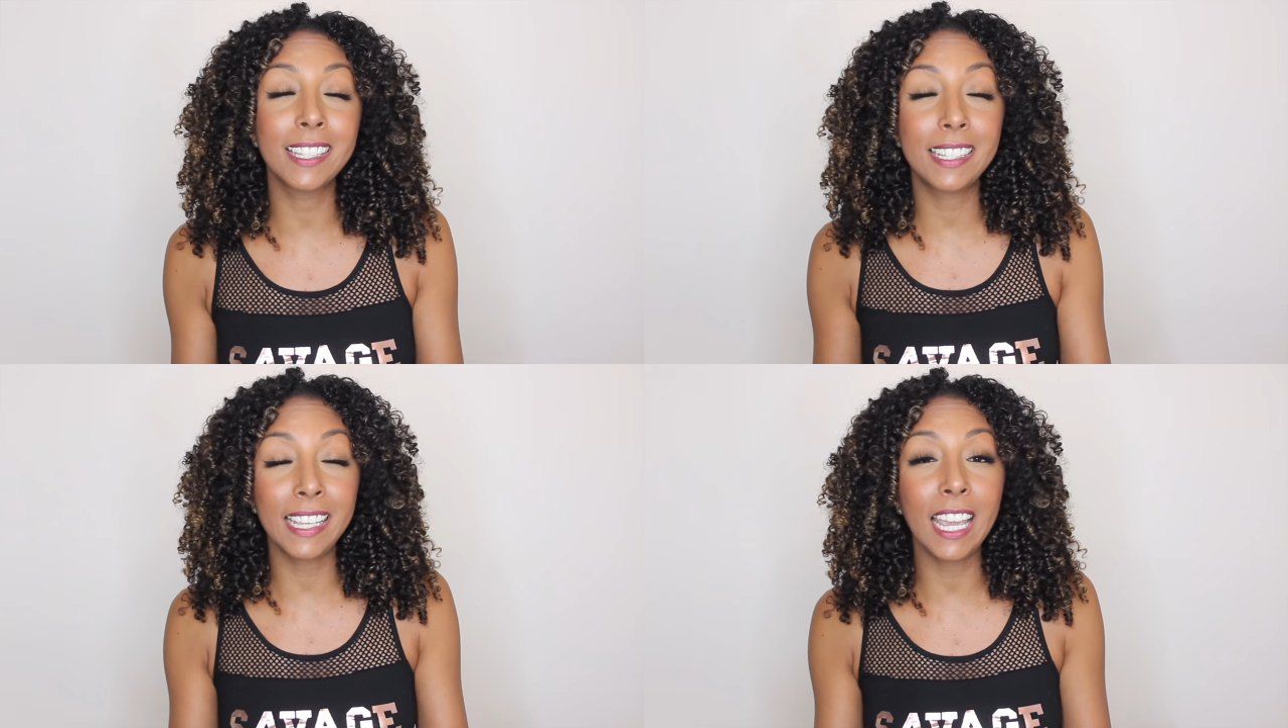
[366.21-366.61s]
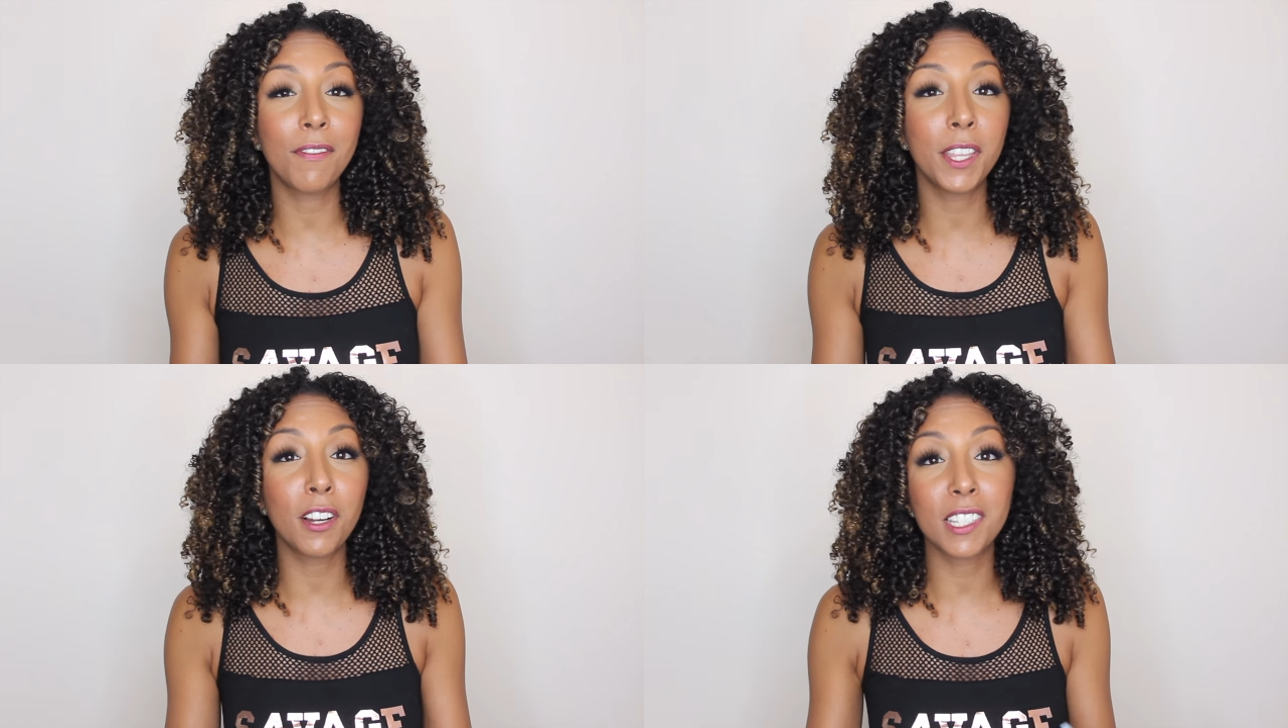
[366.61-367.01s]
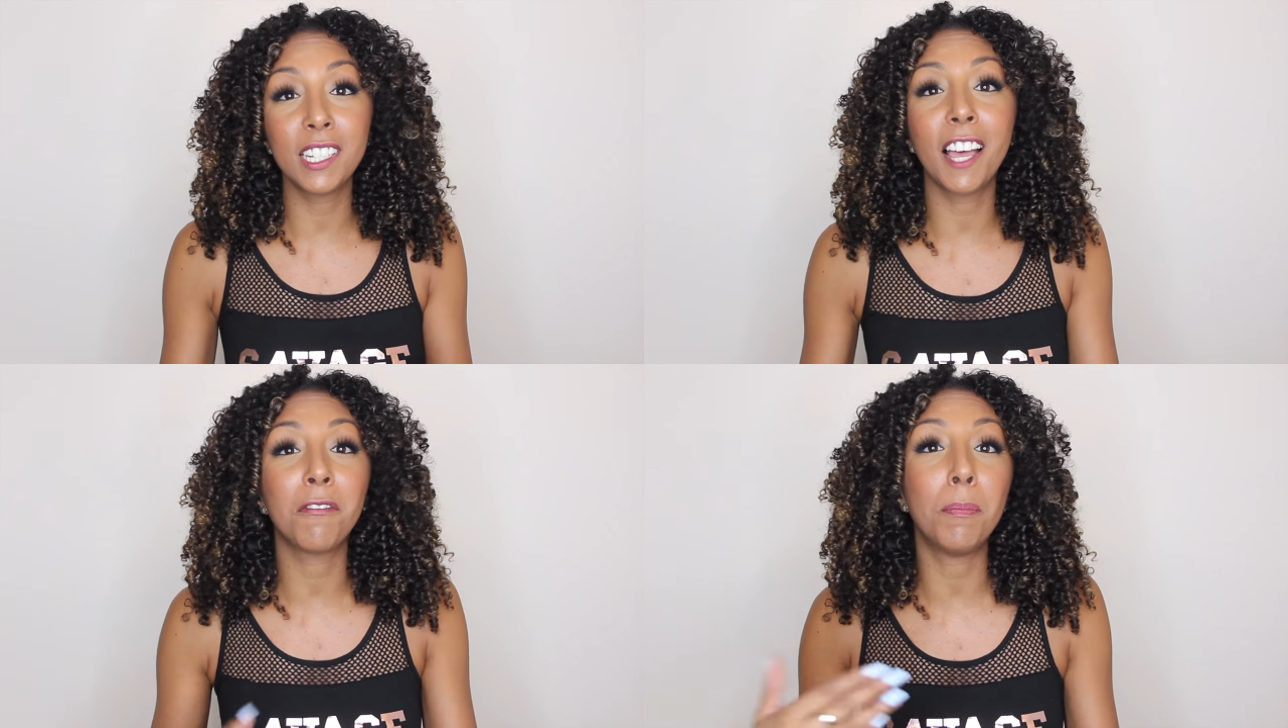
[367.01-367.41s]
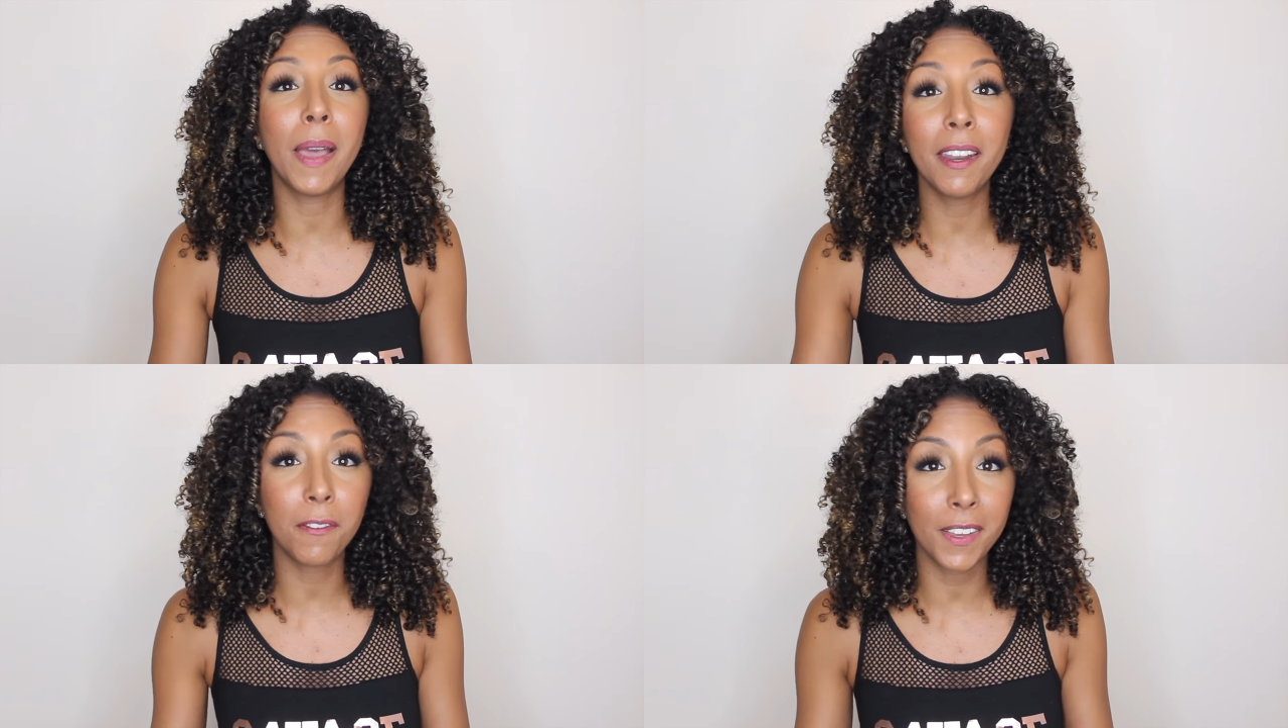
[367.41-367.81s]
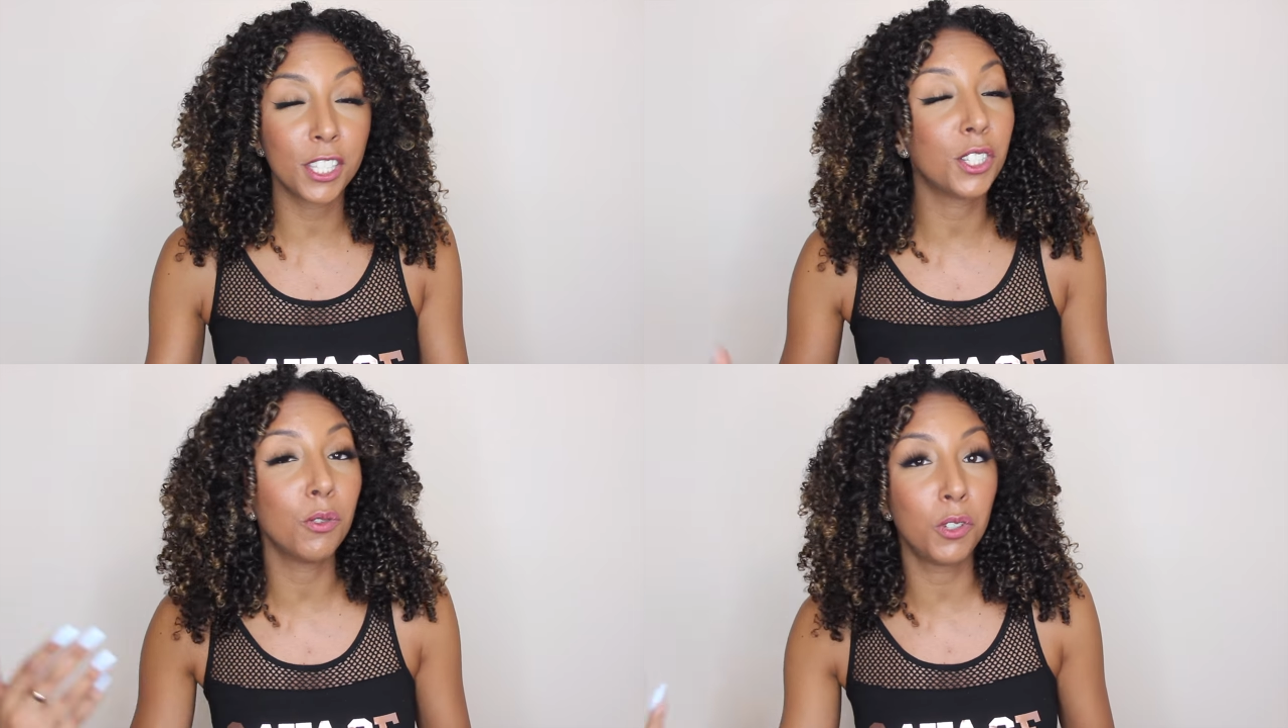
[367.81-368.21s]
and see if there's enough
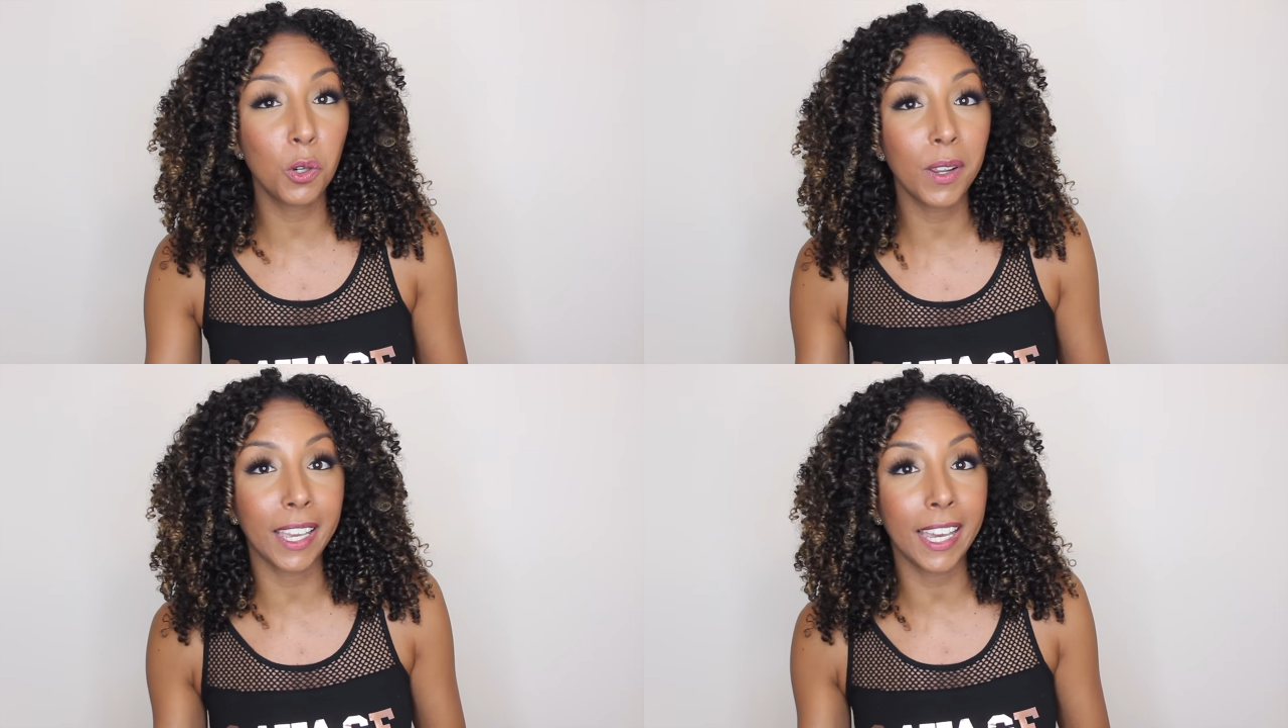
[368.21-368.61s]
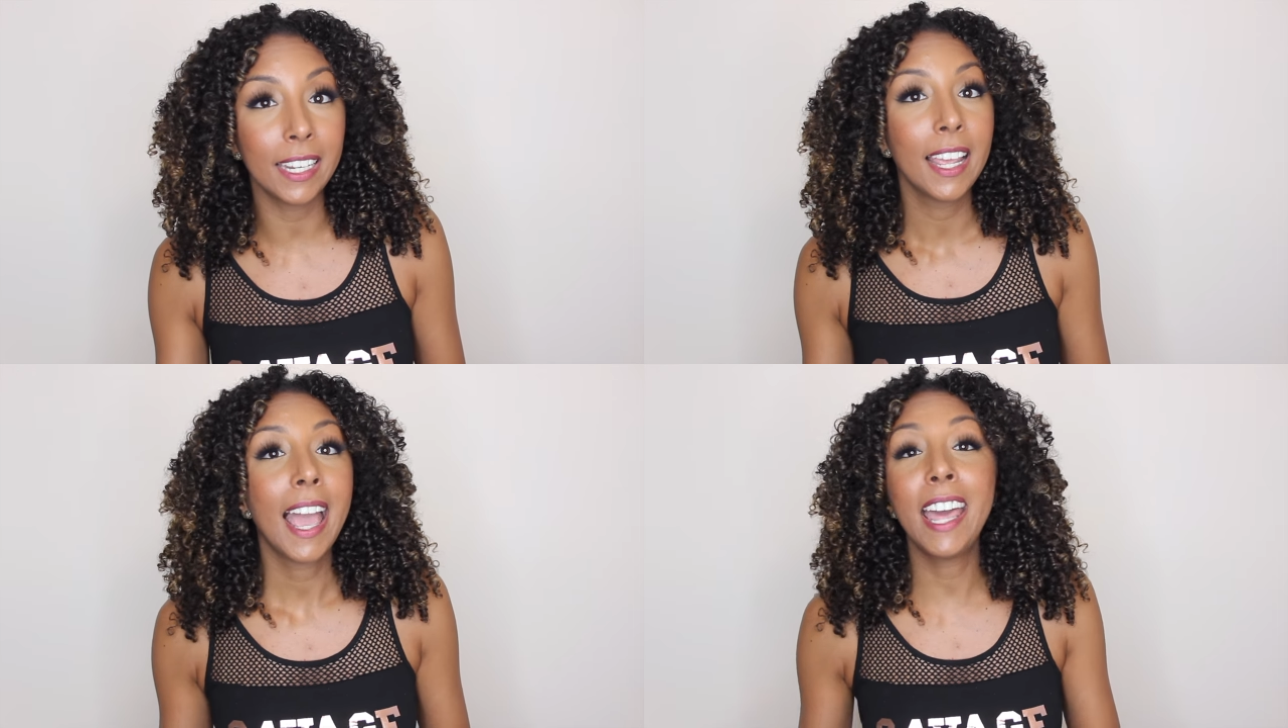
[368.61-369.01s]
benefit to doing it.